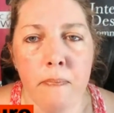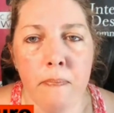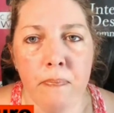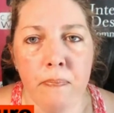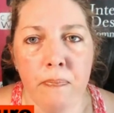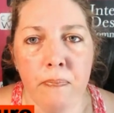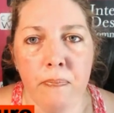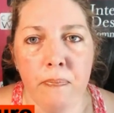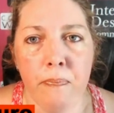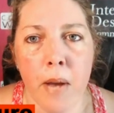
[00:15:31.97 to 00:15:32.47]

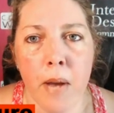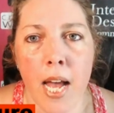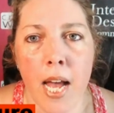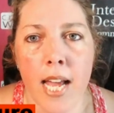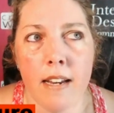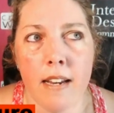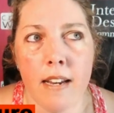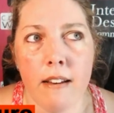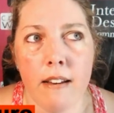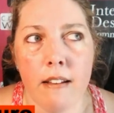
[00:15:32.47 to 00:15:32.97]
But
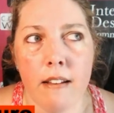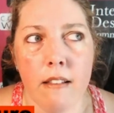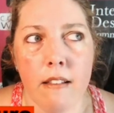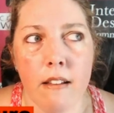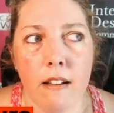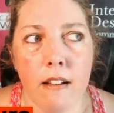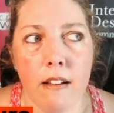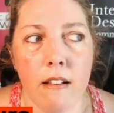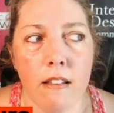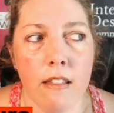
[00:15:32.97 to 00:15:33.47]

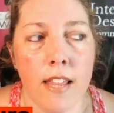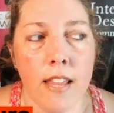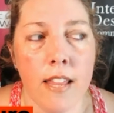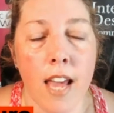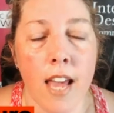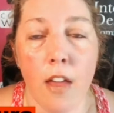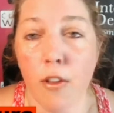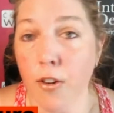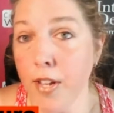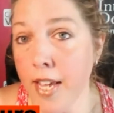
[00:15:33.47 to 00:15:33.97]
the
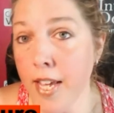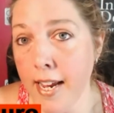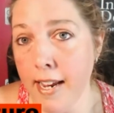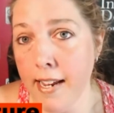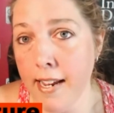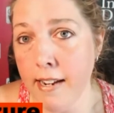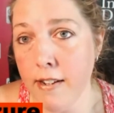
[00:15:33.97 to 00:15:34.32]
other key